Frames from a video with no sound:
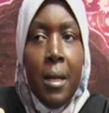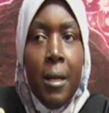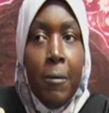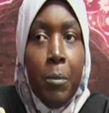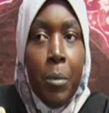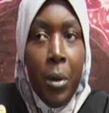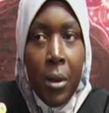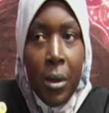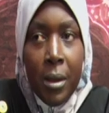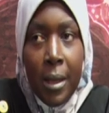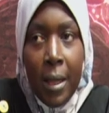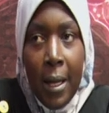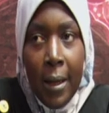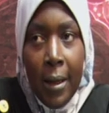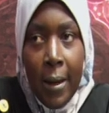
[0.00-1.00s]
bold
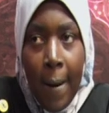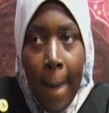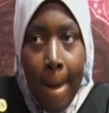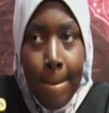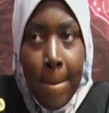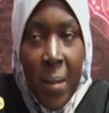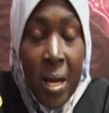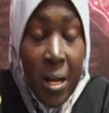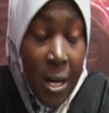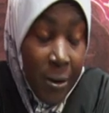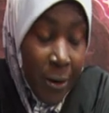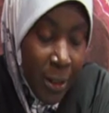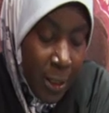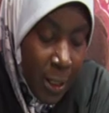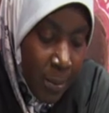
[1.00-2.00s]
and
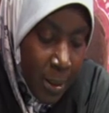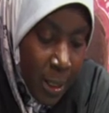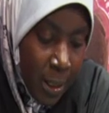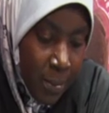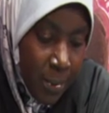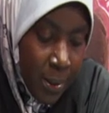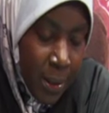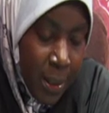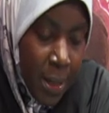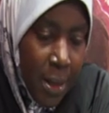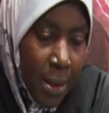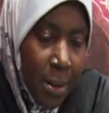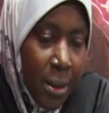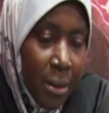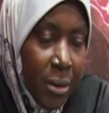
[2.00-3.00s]
encouraged sometimes,
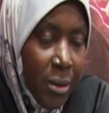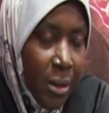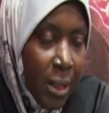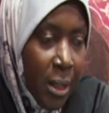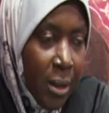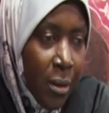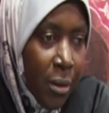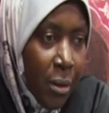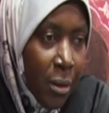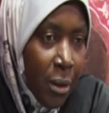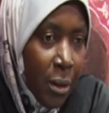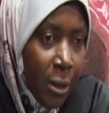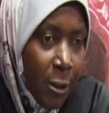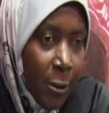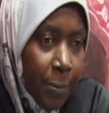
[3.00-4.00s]
they usually
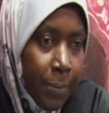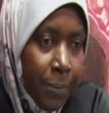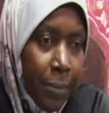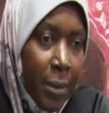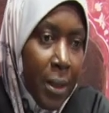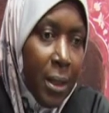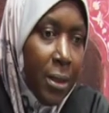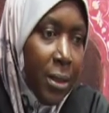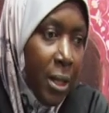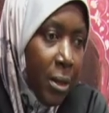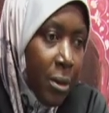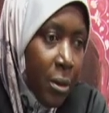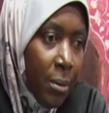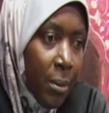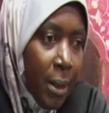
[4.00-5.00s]
call the
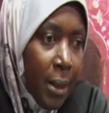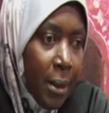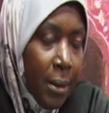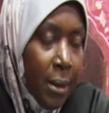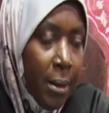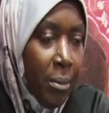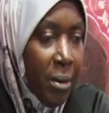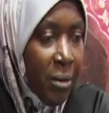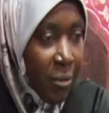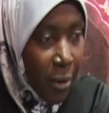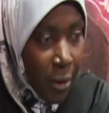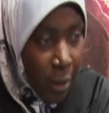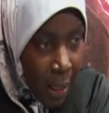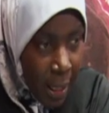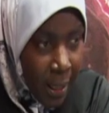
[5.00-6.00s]
gentleman
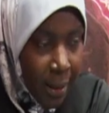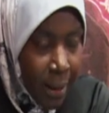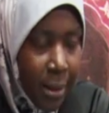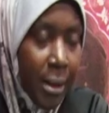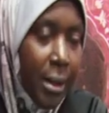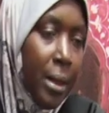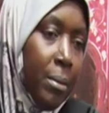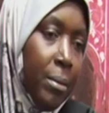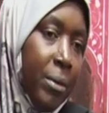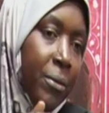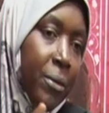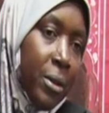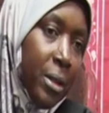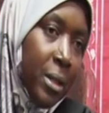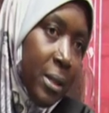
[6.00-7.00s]
beforehand,
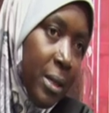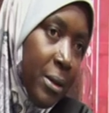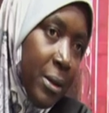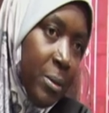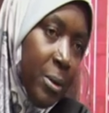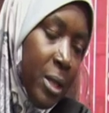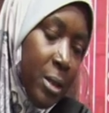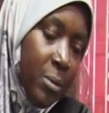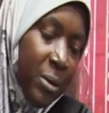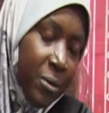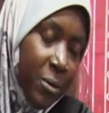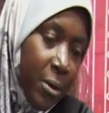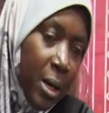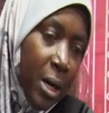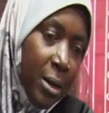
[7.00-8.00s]
before the ceremonies,
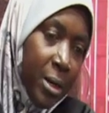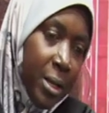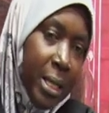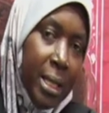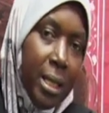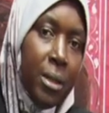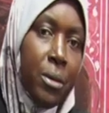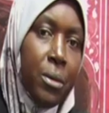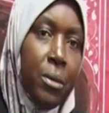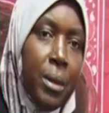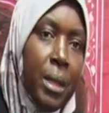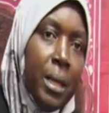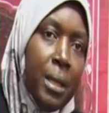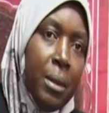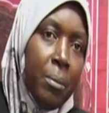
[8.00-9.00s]
before agreeing into
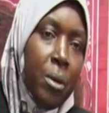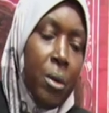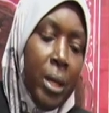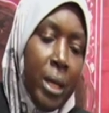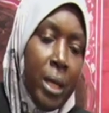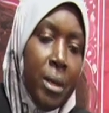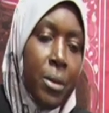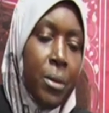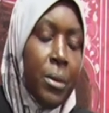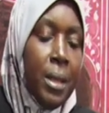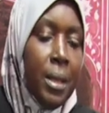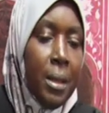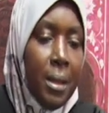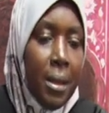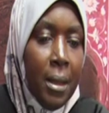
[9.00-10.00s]
any, going into
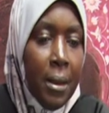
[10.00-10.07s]
anything.